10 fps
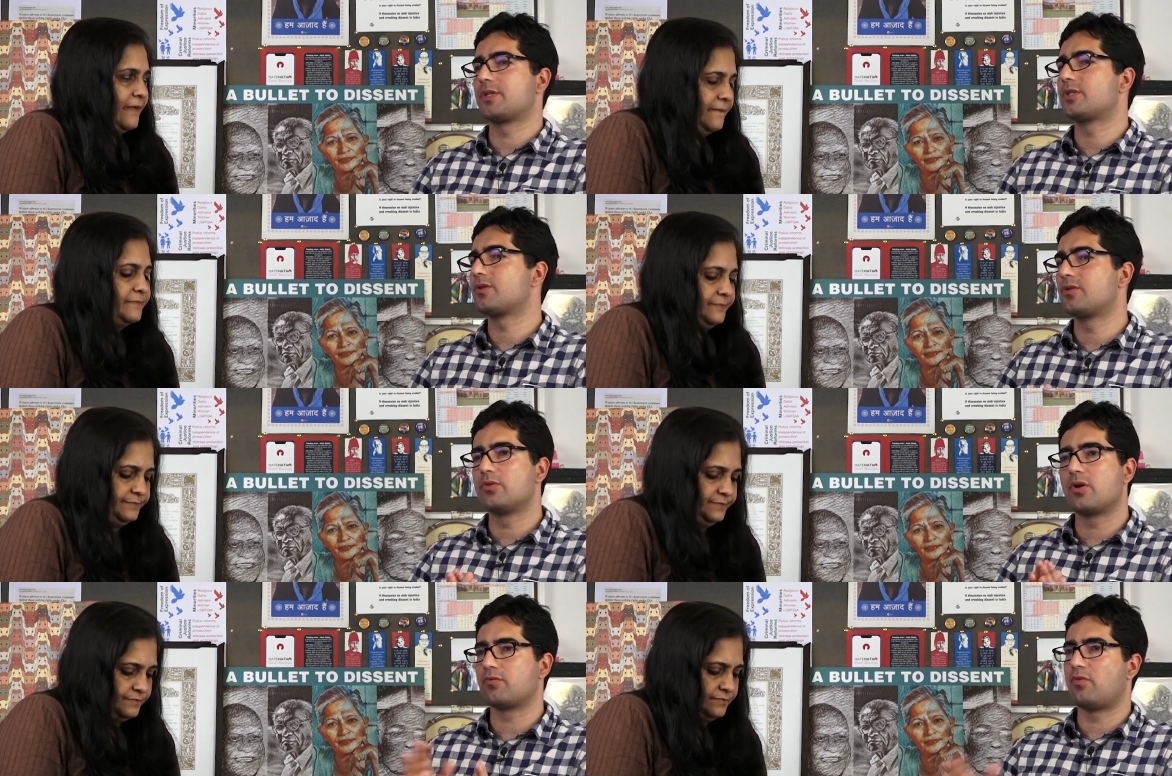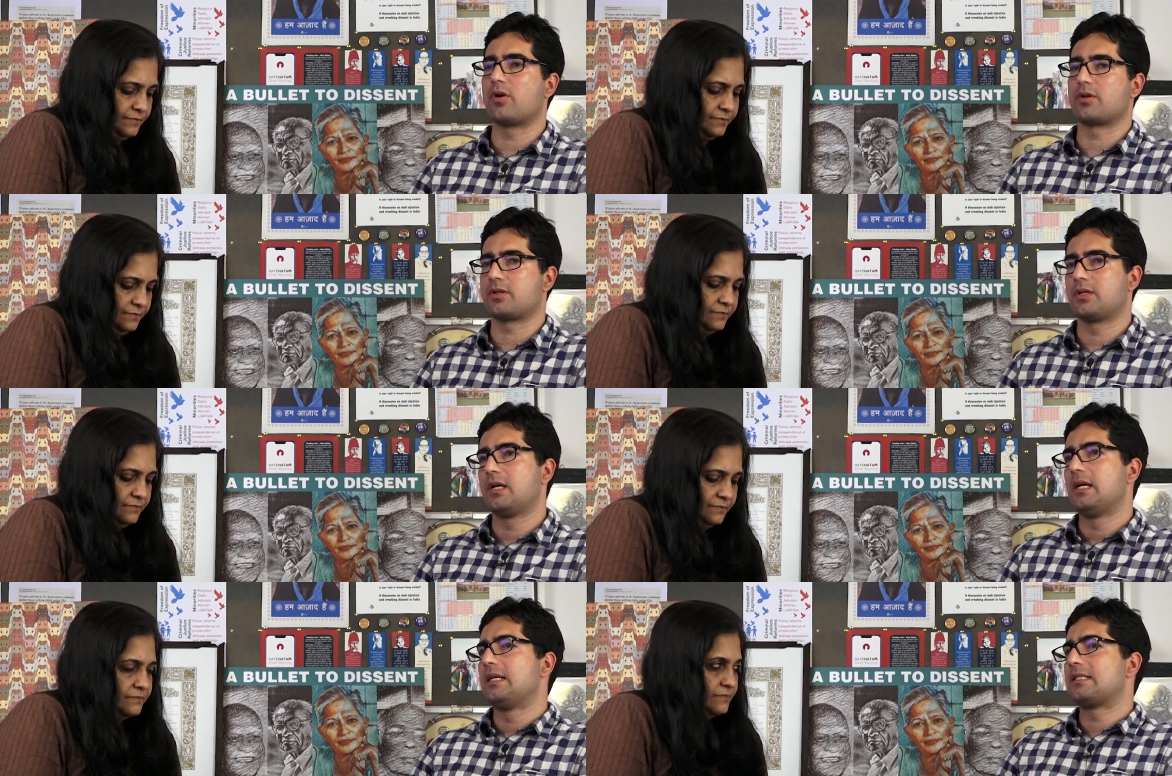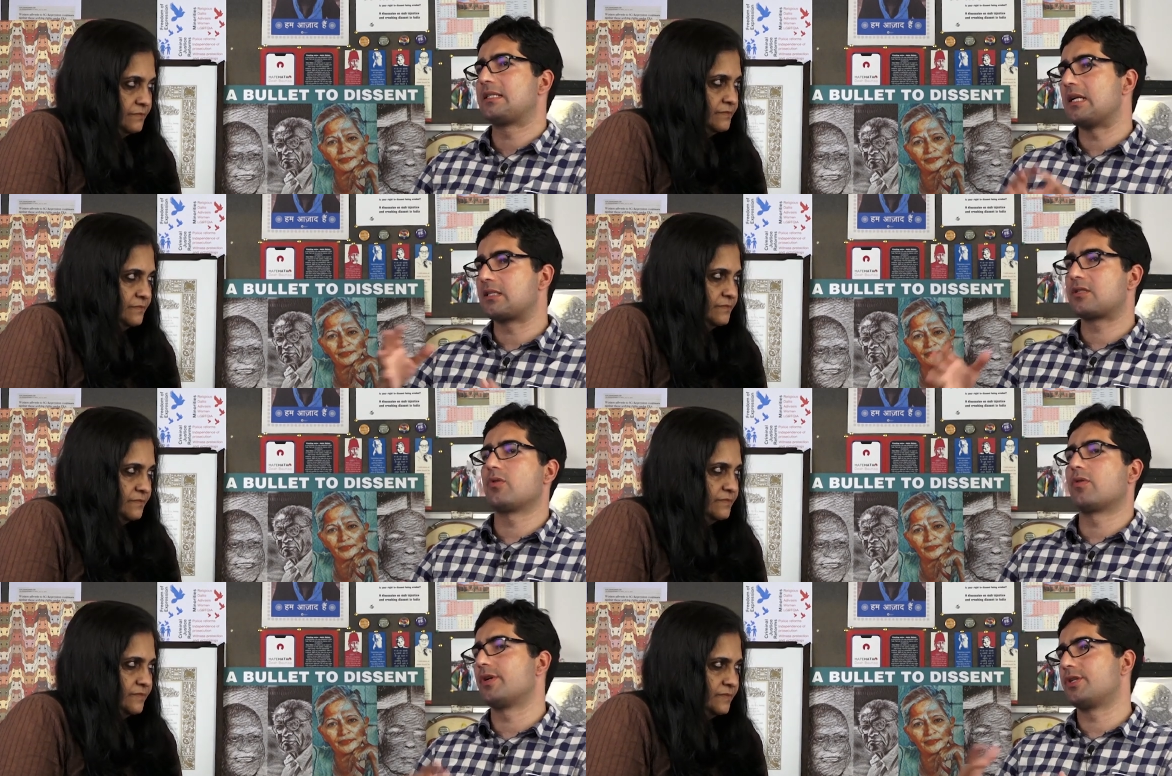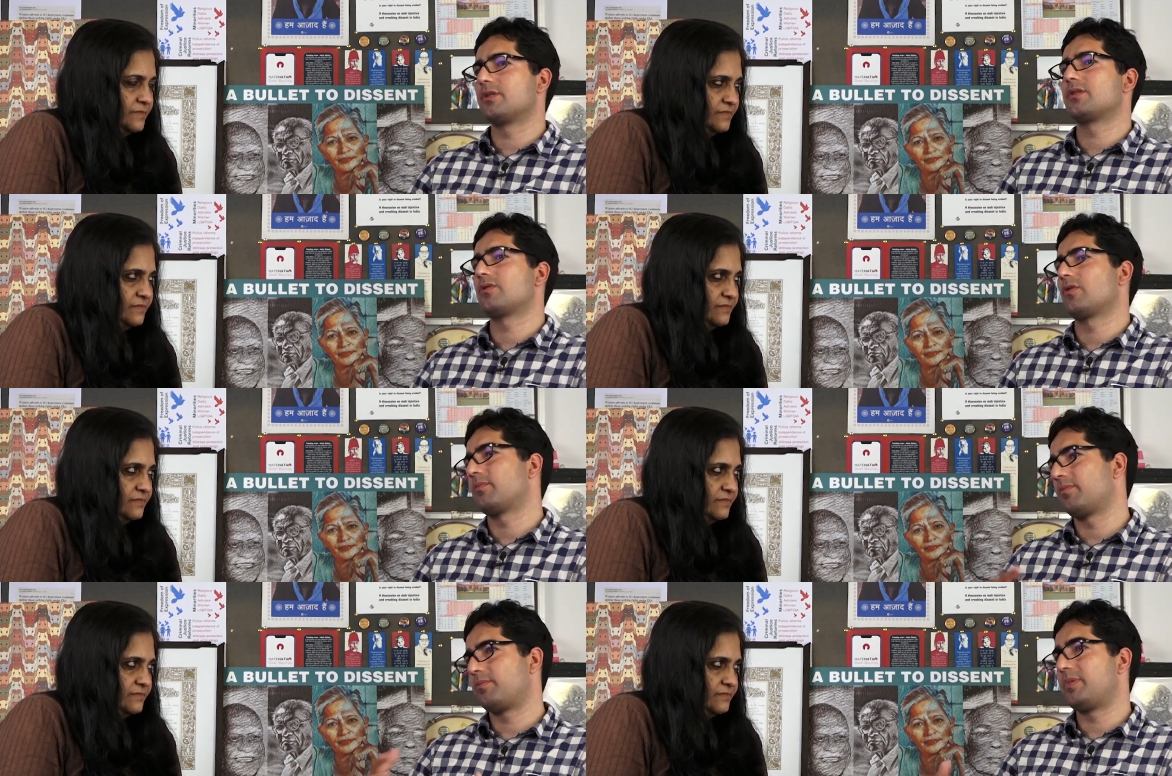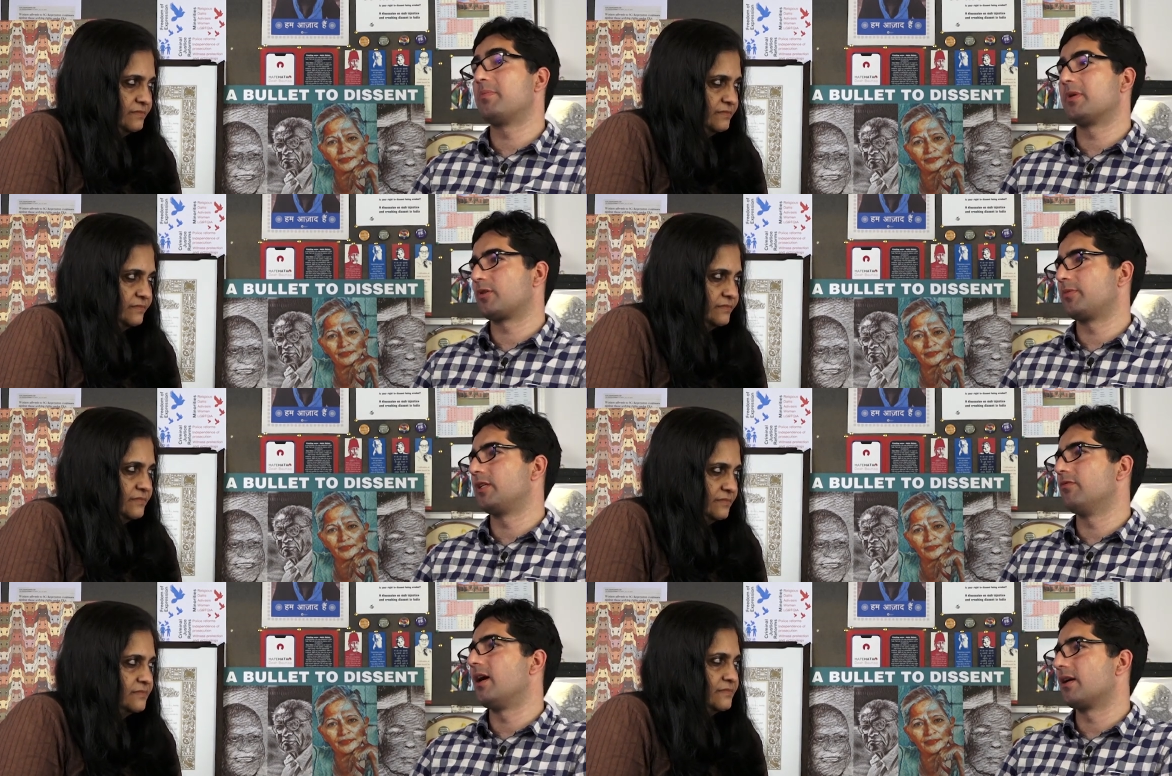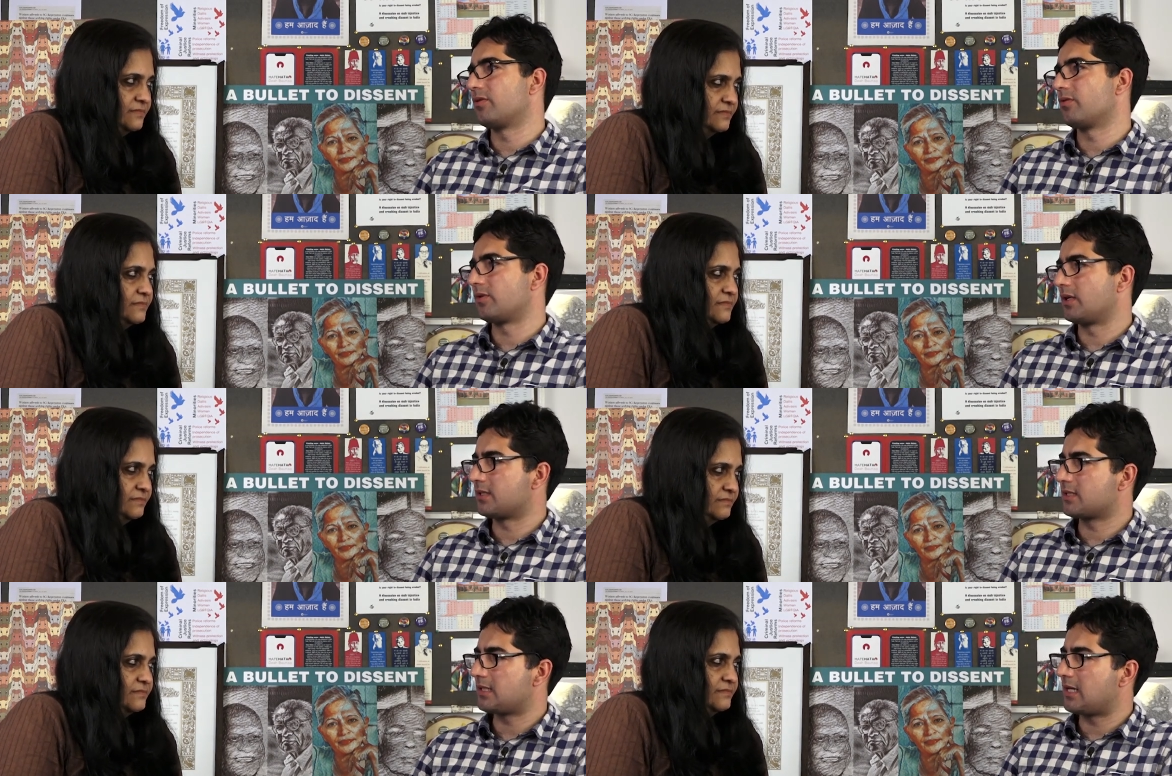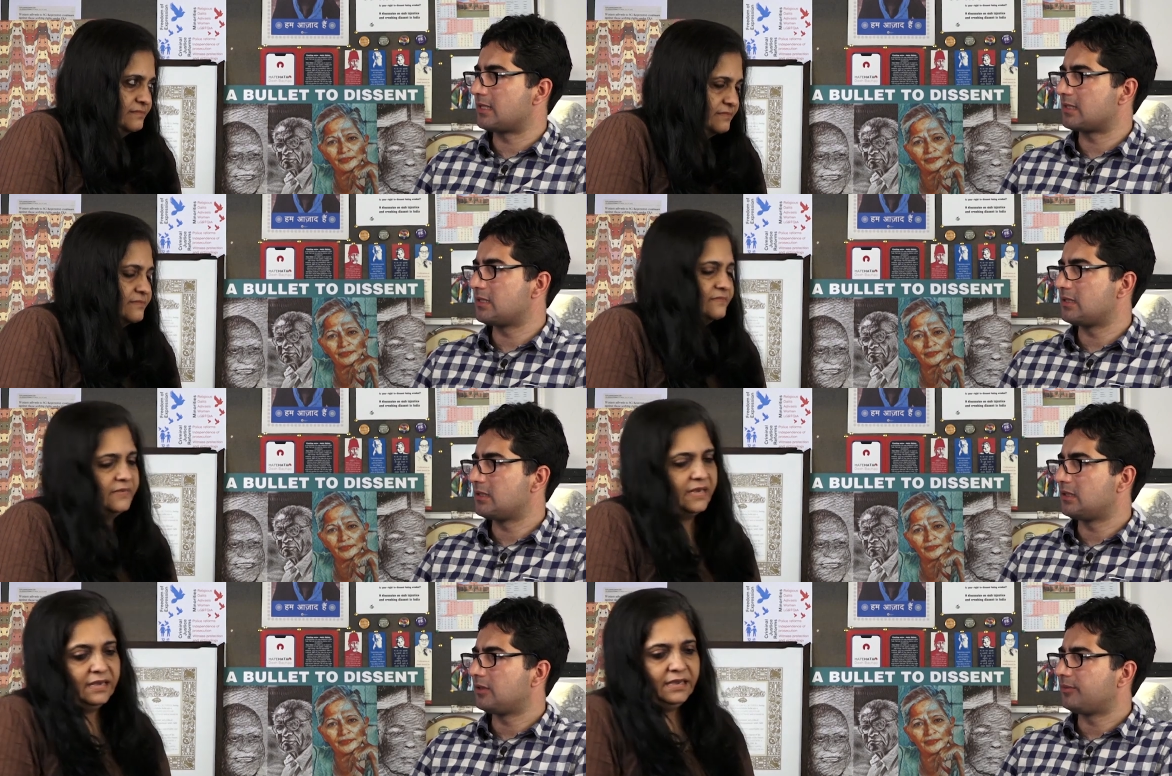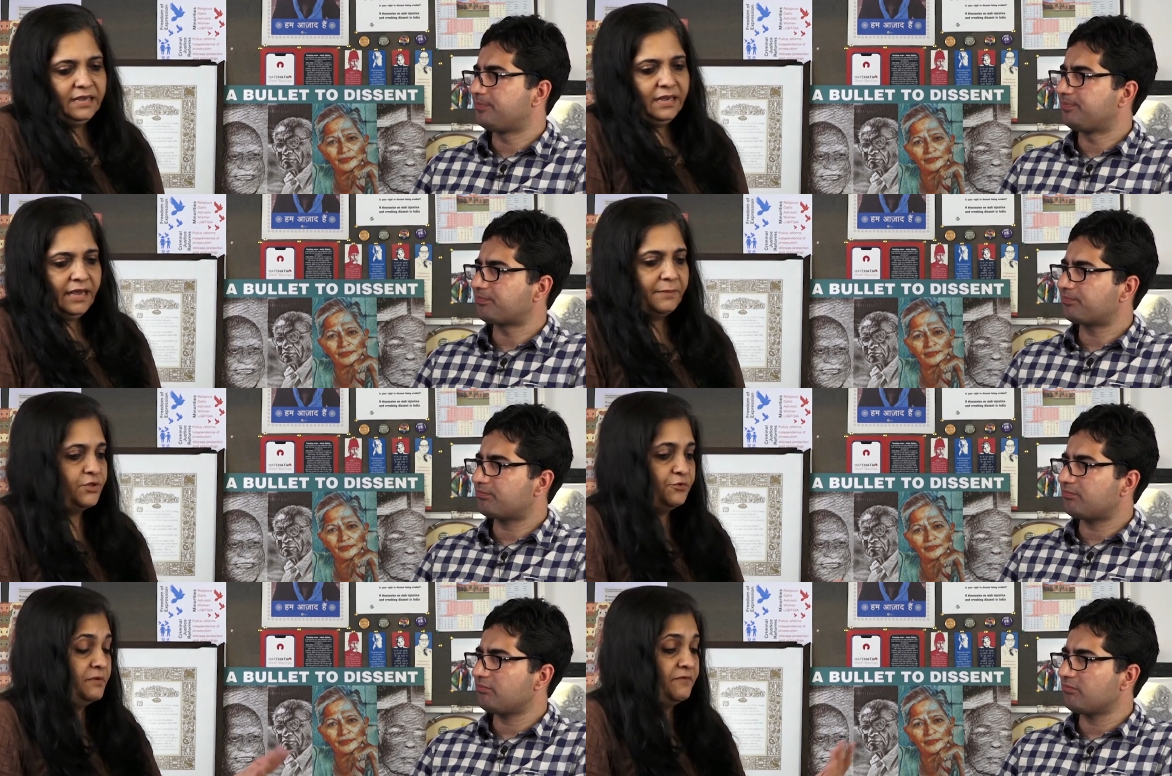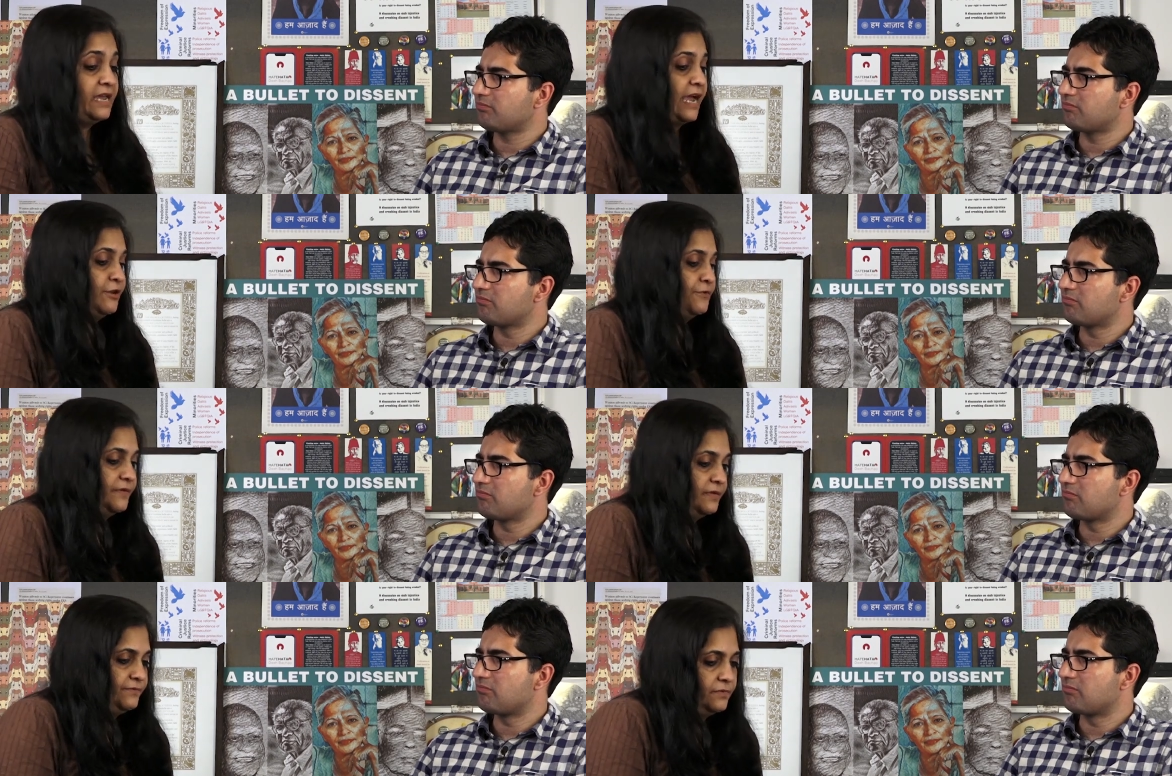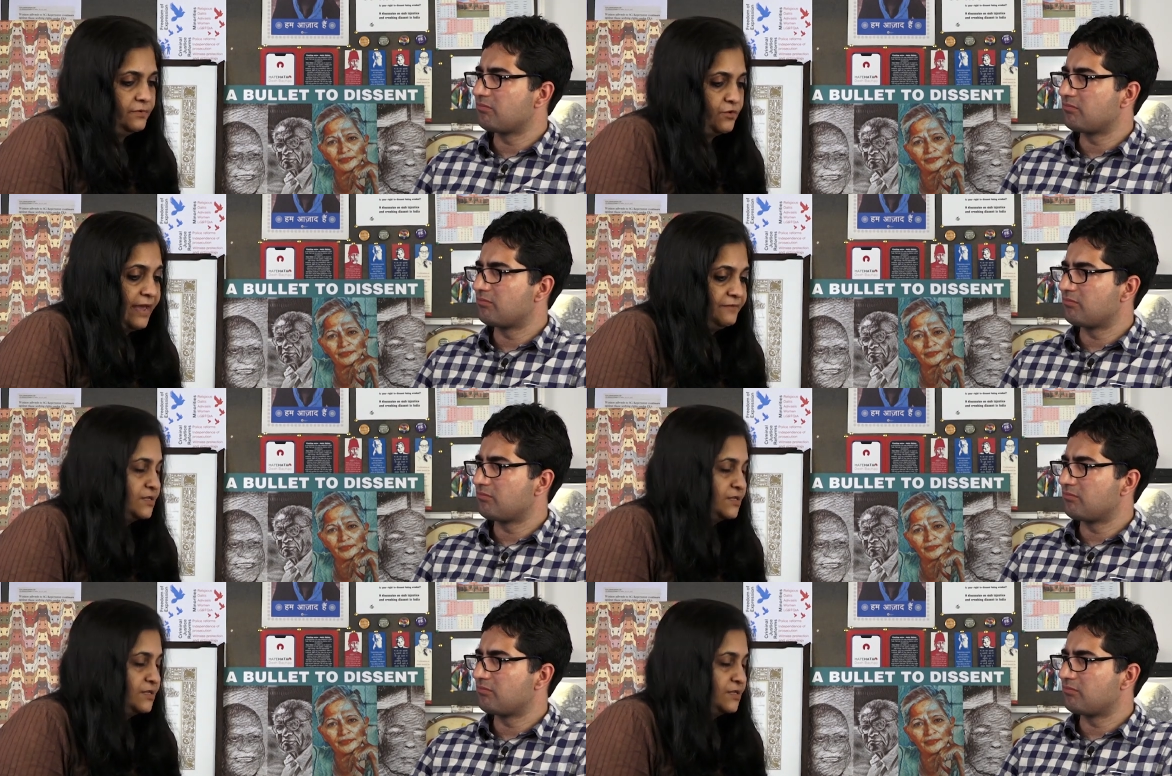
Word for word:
Speaker 1: which do not want states or regions or people to be divided on religious lines.
Speaker 2: I mean, you've been very kind of in, to have